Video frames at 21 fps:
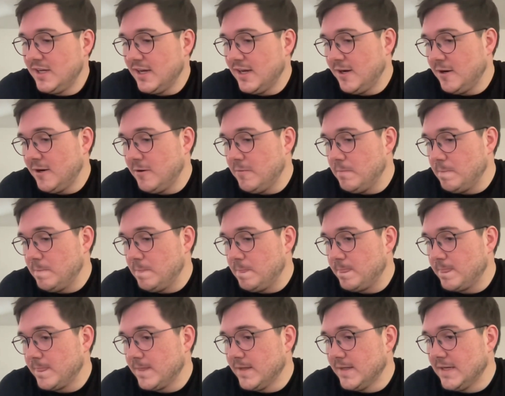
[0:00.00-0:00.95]

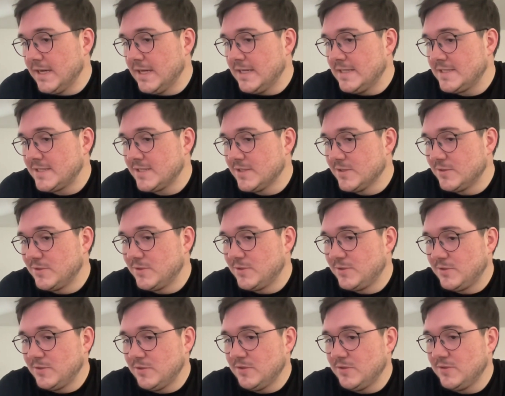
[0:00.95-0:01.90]
And so
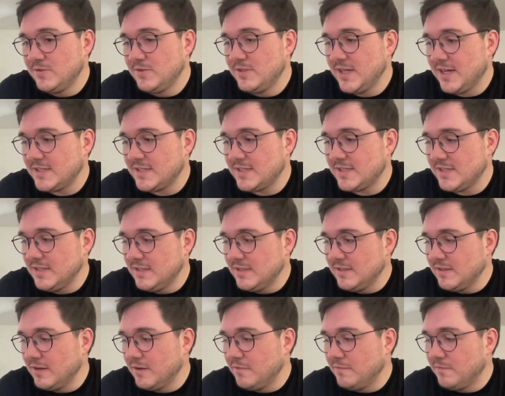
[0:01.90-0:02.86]
to do that
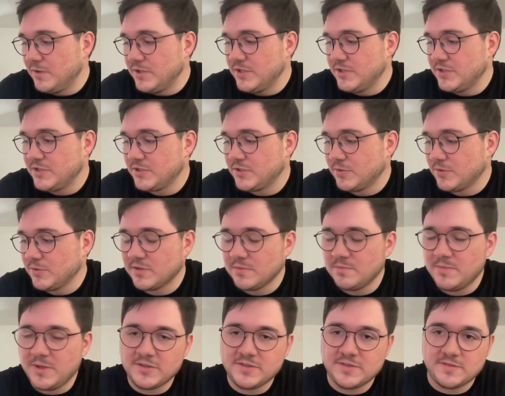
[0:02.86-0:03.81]
in a very short
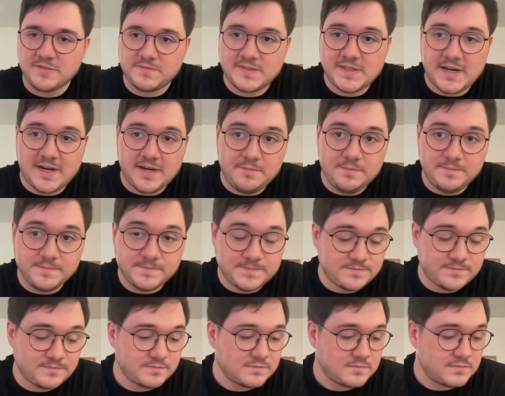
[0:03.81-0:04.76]
amount of time
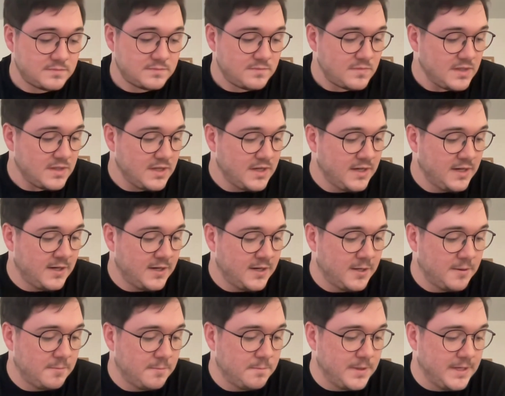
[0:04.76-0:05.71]

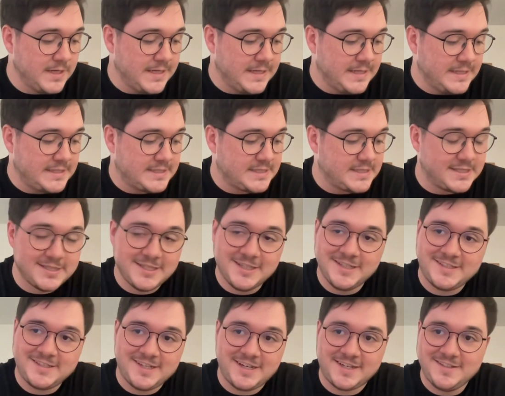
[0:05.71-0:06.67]
is
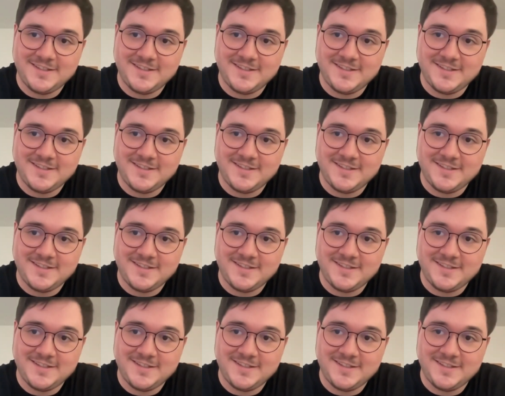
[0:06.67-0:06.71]
a